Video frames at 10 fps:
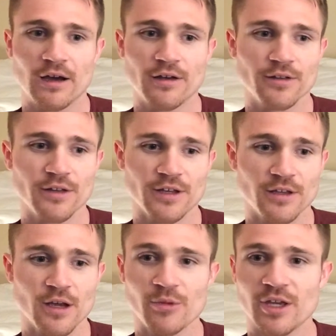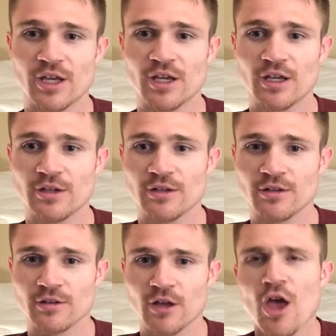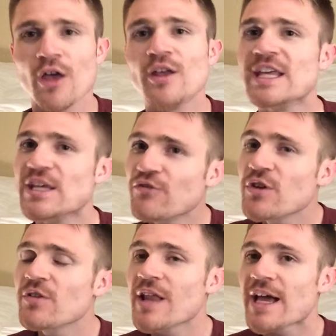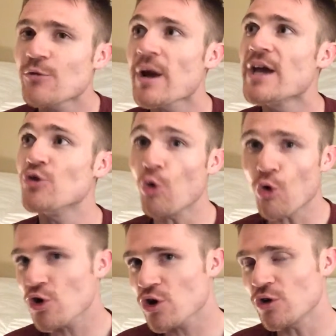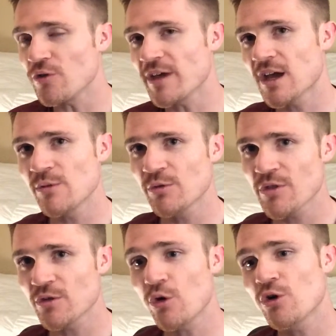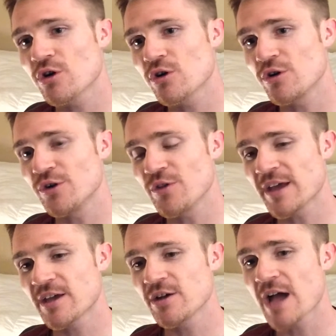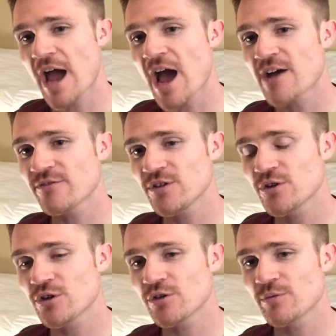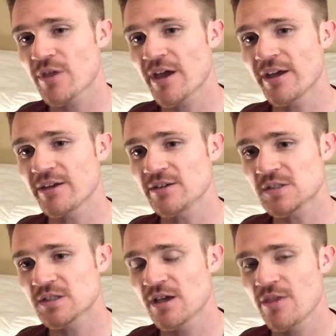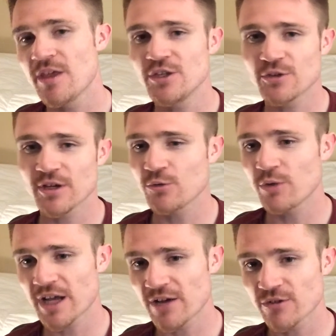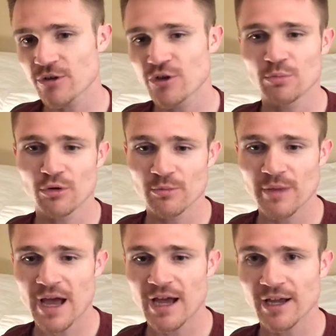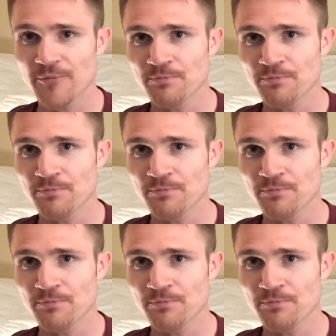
They come in, even like right an Oracle. They come in with an Oracle. They kill half your things. Then you get whatever, or you pull them back.